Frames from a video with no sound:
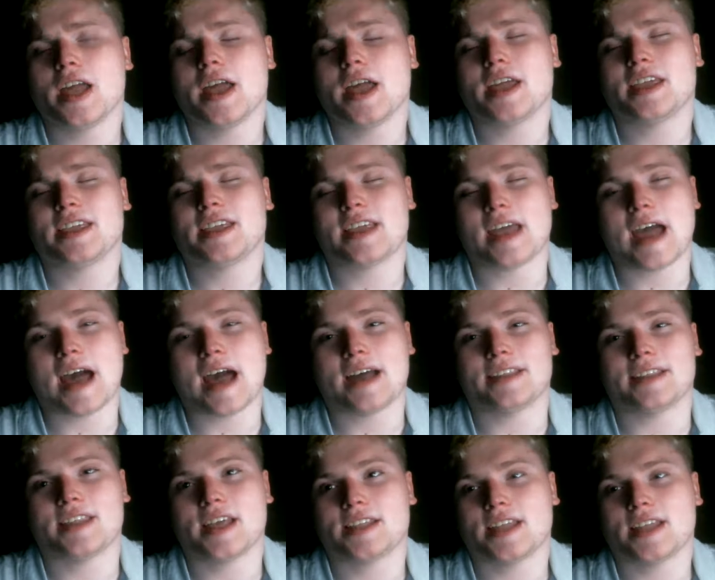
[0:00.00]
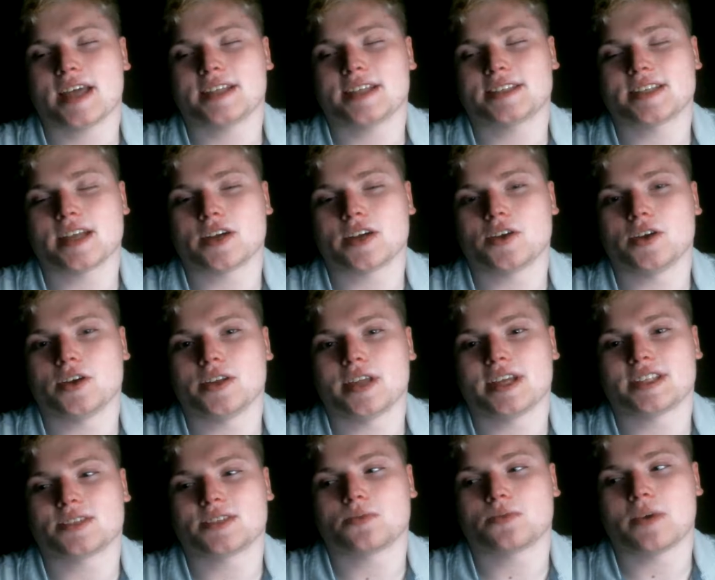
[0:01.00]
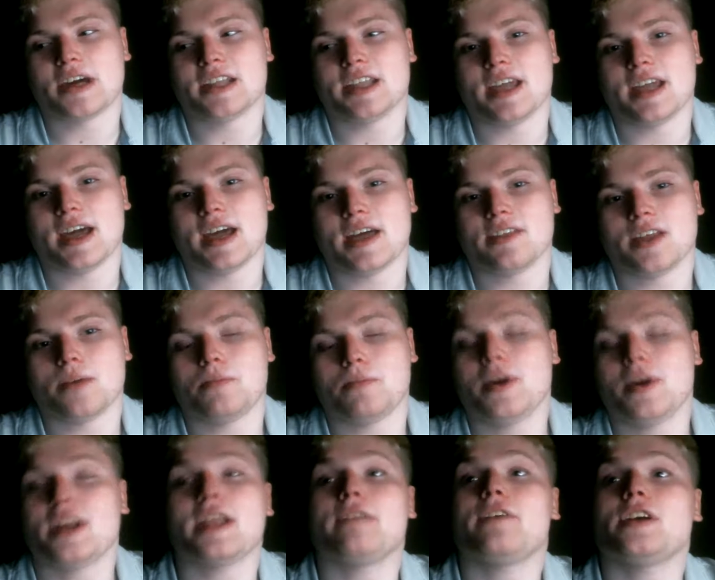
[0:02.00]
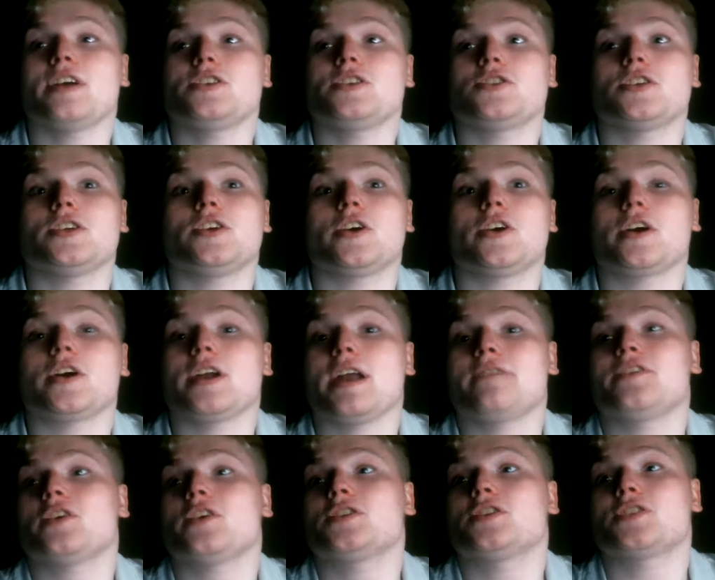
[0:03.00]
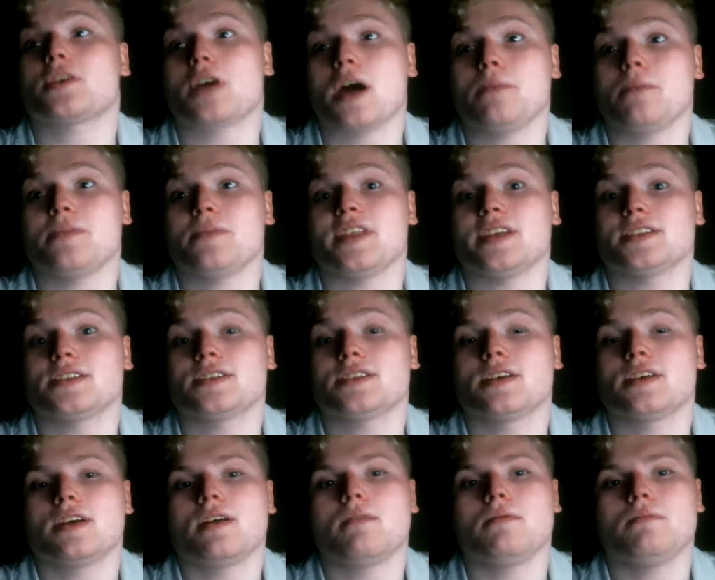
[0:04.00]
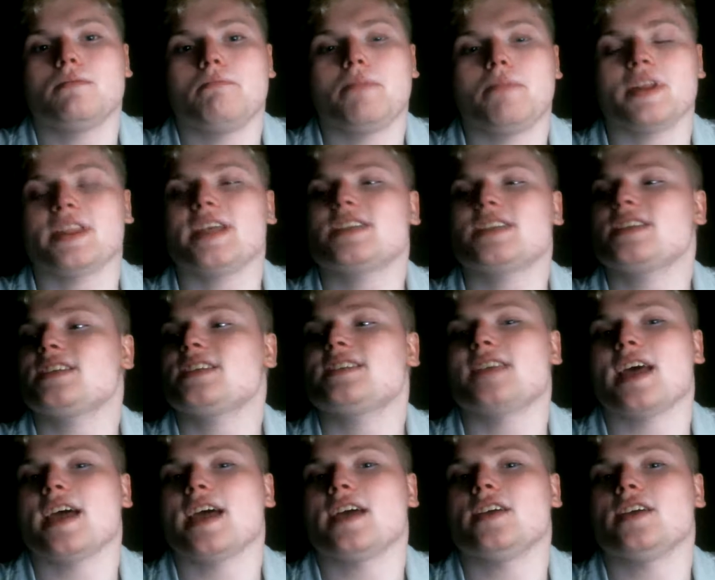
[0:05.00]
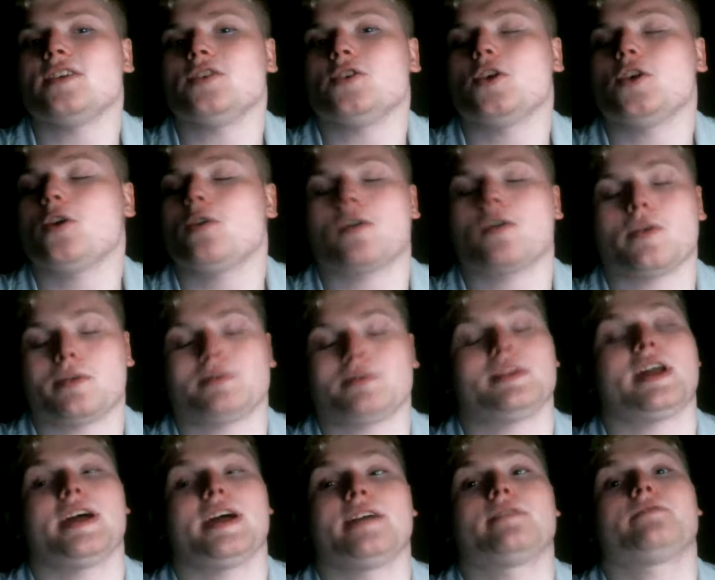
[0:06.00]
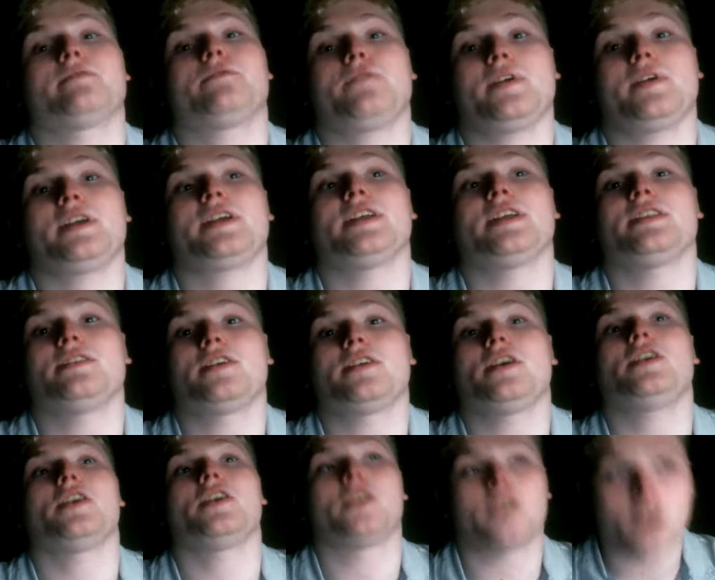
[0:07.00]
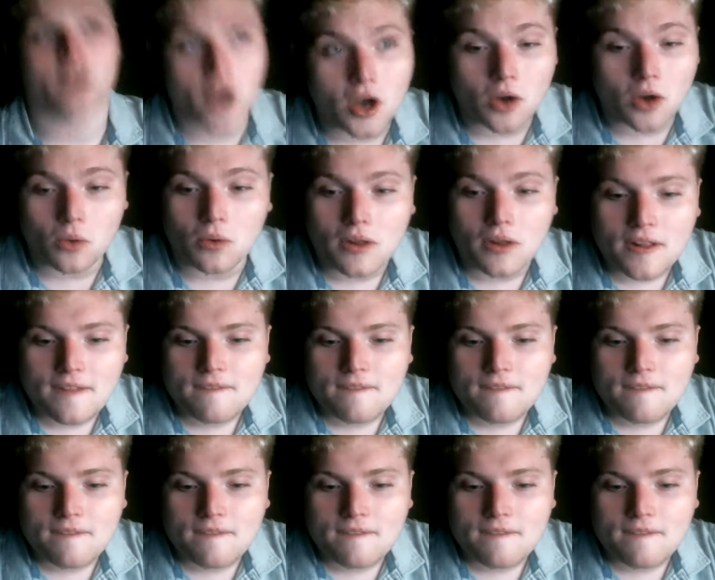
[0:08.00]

Yeah, that's not good. That's why they had that. But eventually you're going to have to succumb this. But let's just say you're like freaking going to go.